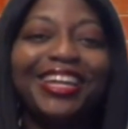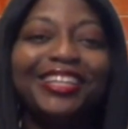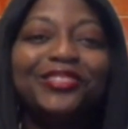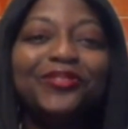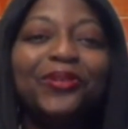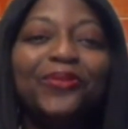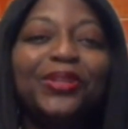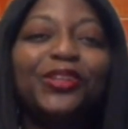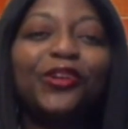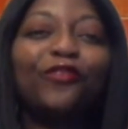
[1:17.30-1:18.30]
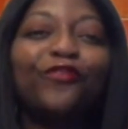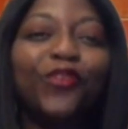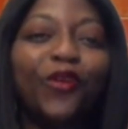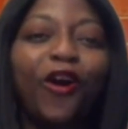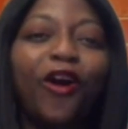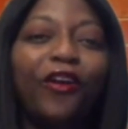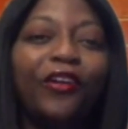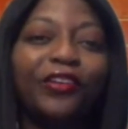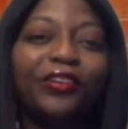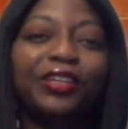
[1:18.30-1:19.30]
Do it with your full
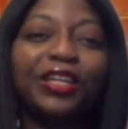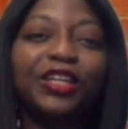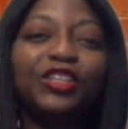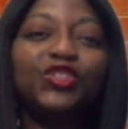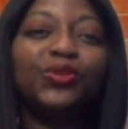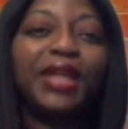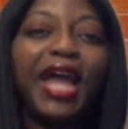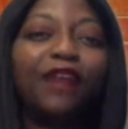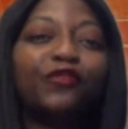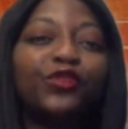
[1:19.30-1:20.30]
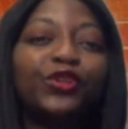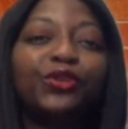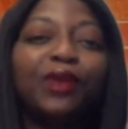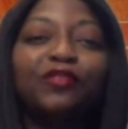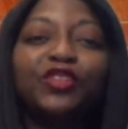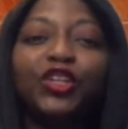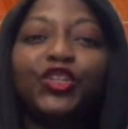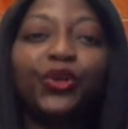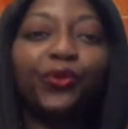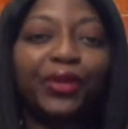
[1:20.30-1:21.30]
heart. Do it after you have done
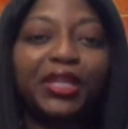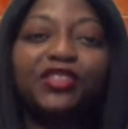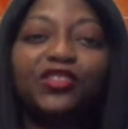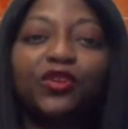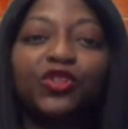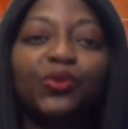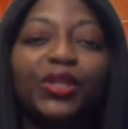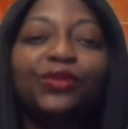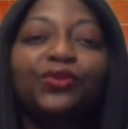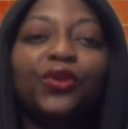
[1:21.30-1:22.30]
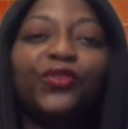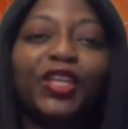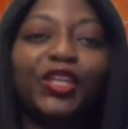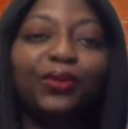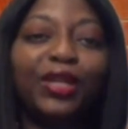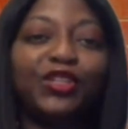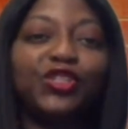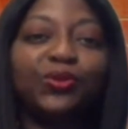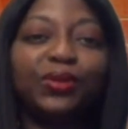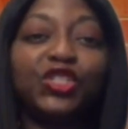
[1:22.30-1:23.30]
your research, when you know that you can
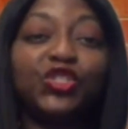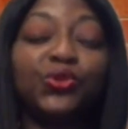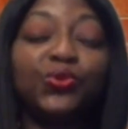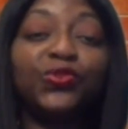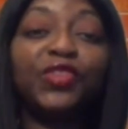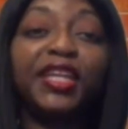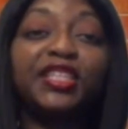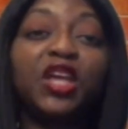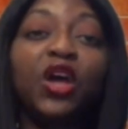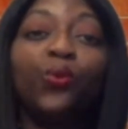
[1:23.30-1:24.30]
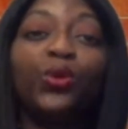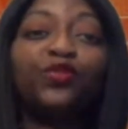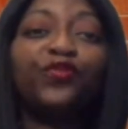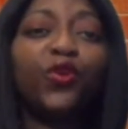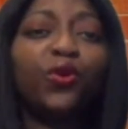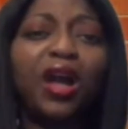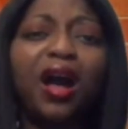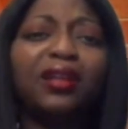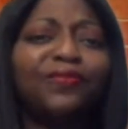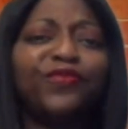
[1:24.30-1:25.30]
do it. Do things with full
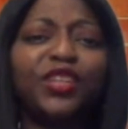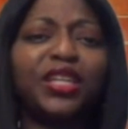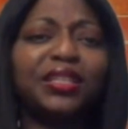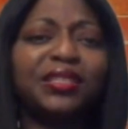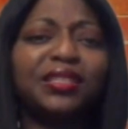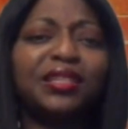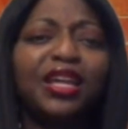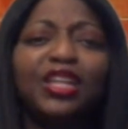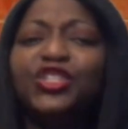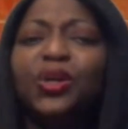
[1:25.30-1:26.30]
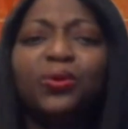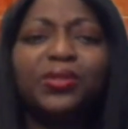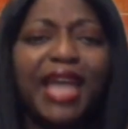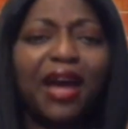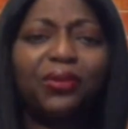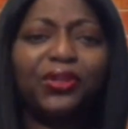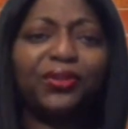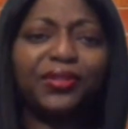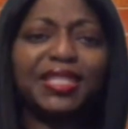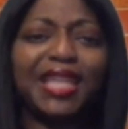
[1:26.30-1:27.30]
confidence. Don't doubt
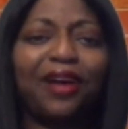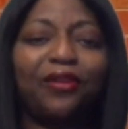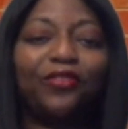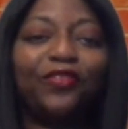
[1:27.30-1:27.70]
yourself,